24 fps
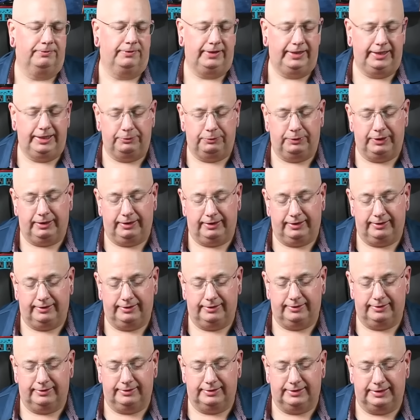Anyway,
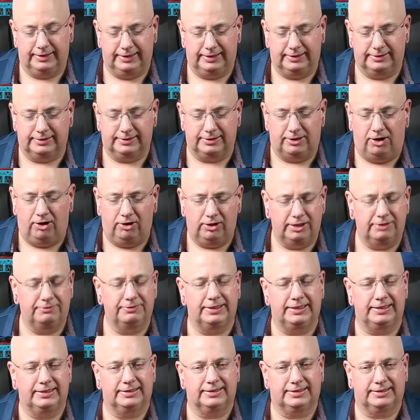this, all of
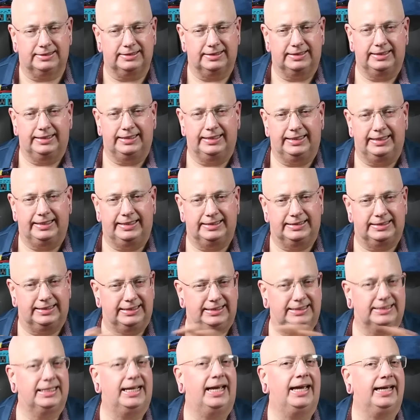this is
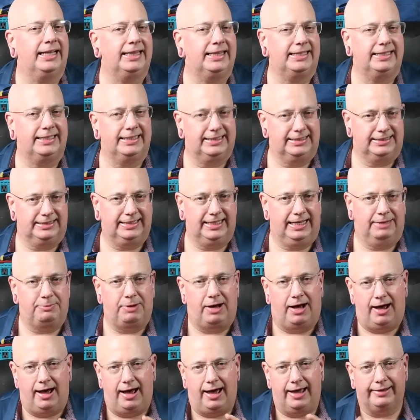exactly the same.
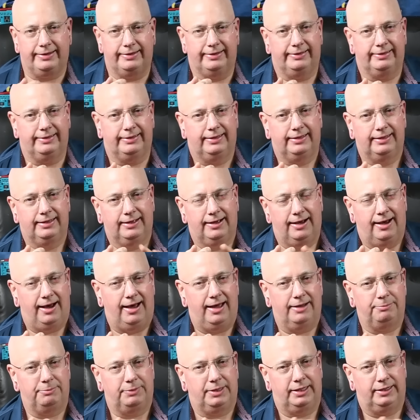Atman,
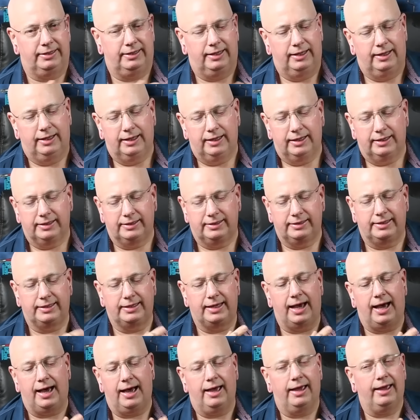Atman,
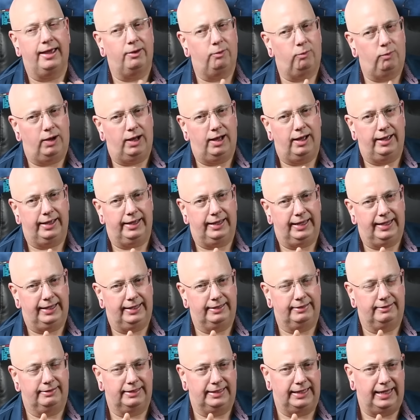
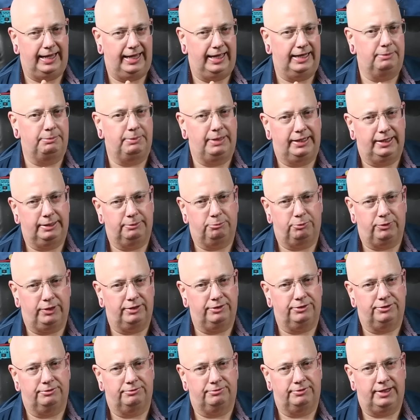Yahe the animating
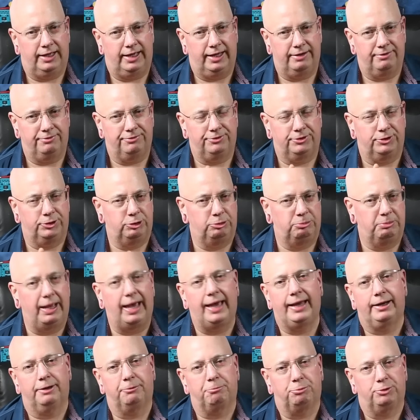breath of life, the
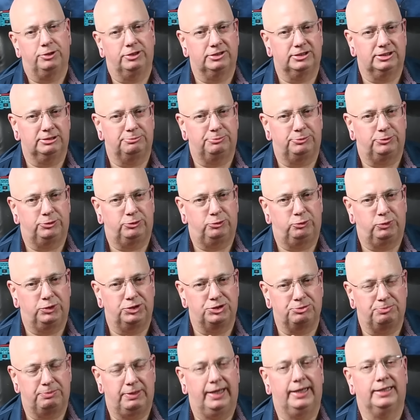pneumatic principle
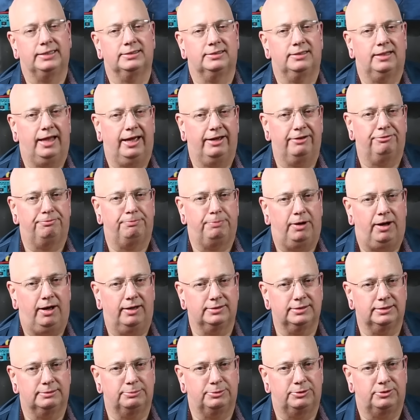which makes life
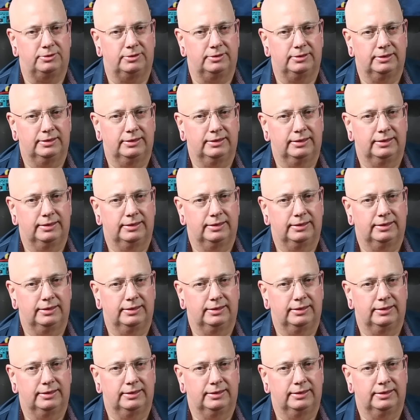possible.